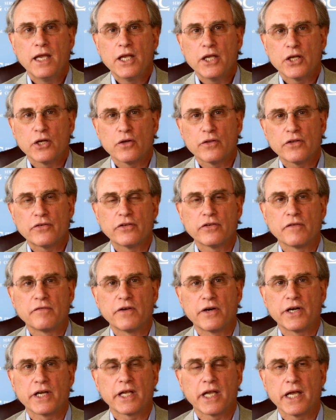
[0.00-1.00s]
You know, this is a
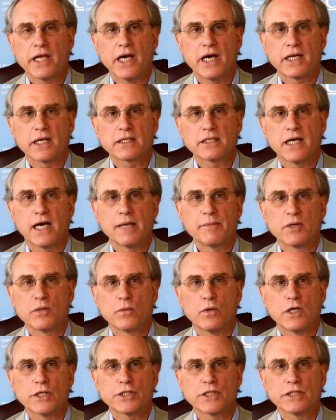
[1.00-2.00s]
very chaotic time in
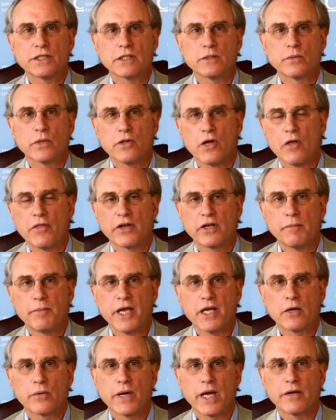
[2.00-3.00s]
Washington with all the
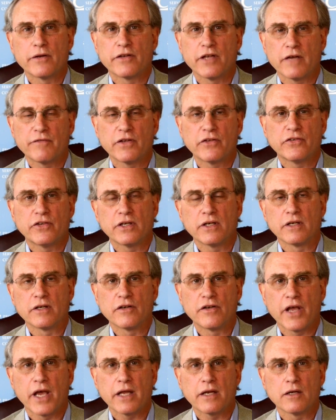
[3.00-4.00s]
debate around deficit and
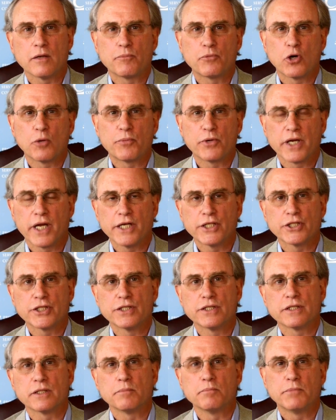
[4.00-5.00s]
debt and
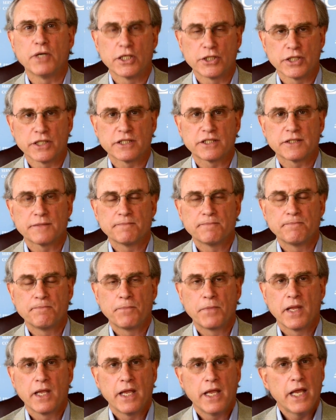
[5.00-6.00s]
appropriations and budgets.
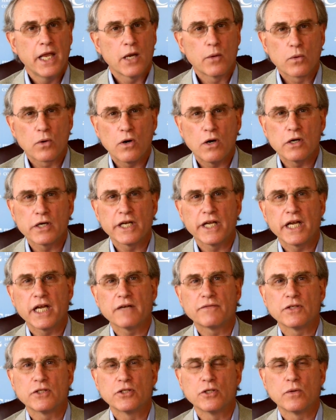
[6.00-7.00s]
And we're all going to
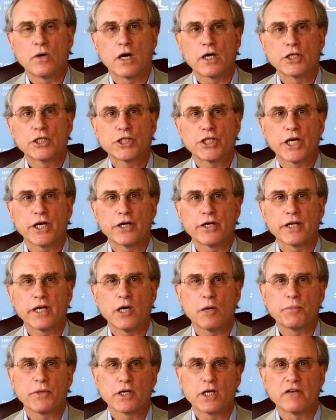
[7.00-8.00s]
have to do our share to
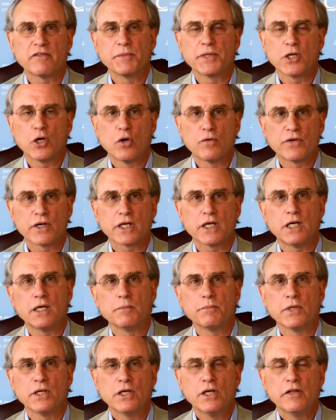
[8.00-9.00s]
help the government
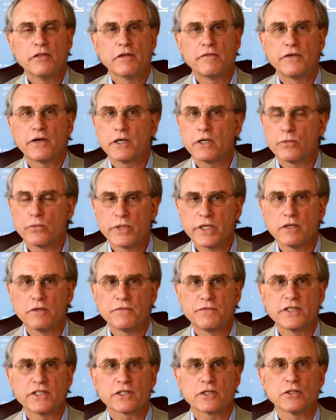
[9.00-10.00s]
overcome the very real
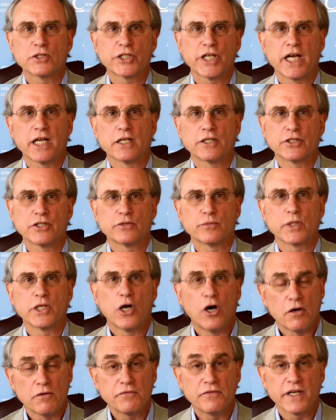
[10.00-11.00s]
fiscal challenges we
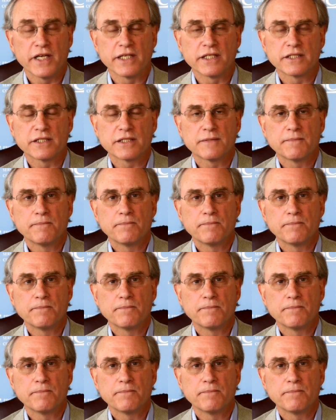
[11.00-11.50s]
all face.